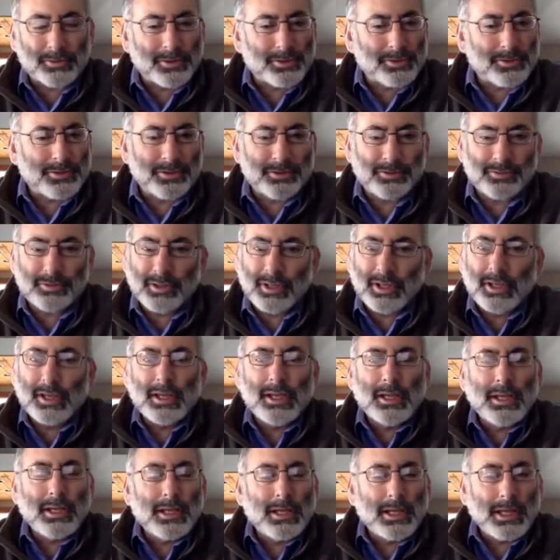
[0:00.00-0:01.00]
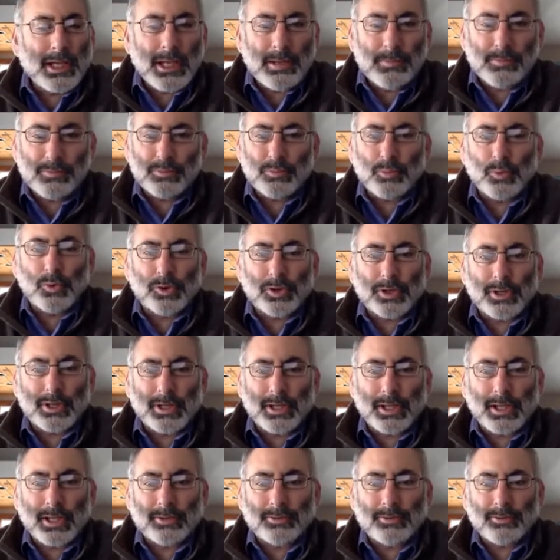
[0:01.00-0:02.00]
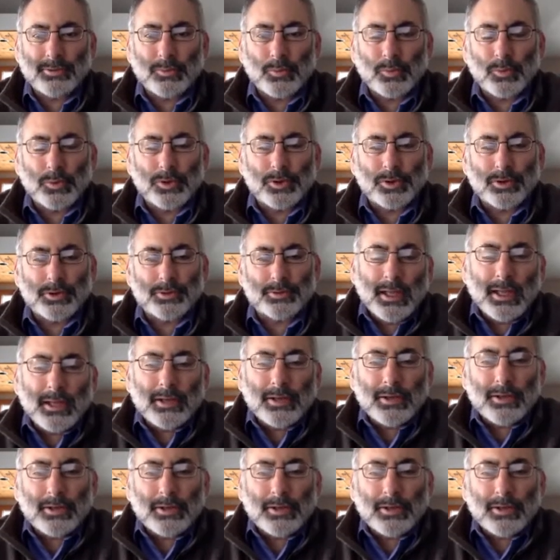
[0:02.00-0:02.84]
It just keeps working as it works.